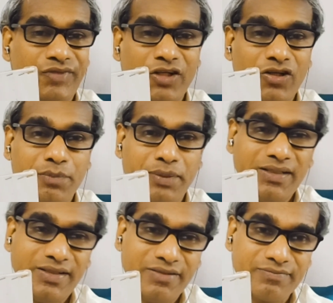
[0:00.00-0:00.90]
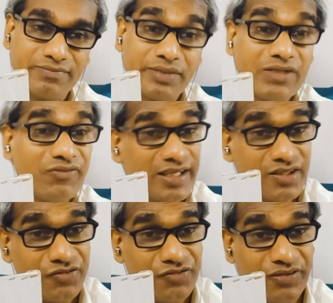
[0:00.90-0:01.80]
we can't bathe him, but we
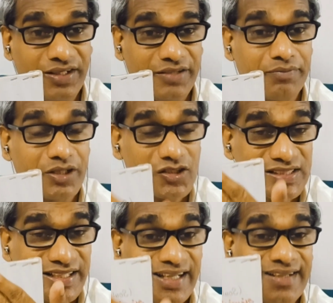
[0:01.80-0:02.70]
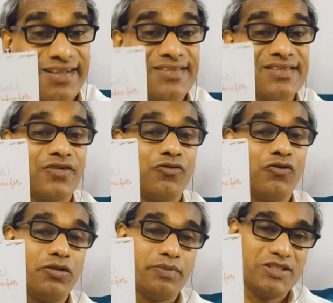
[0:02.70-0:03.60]
can feed him because he enters an
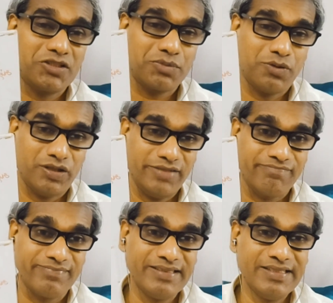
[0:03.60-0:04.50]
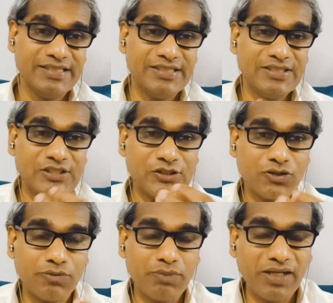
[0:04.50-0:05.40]
old man's body.
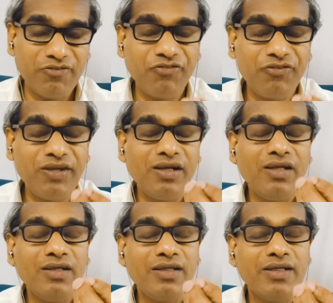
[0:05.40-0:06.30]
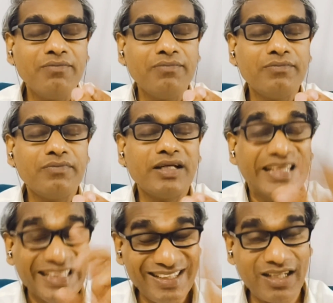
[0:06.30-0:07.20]
So by feeding him
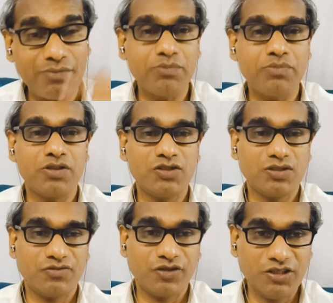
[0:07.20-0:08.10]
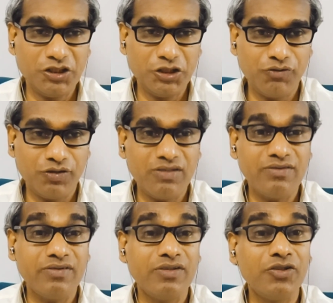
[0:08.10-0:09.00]
in remembrance of God
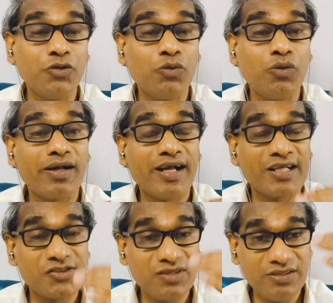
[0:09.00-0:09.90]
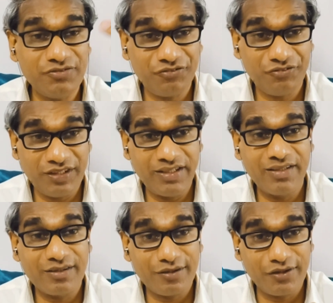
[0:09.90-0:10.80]
Shiva, you are actually
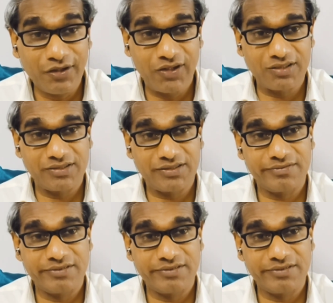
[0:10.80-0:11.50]
feeding God.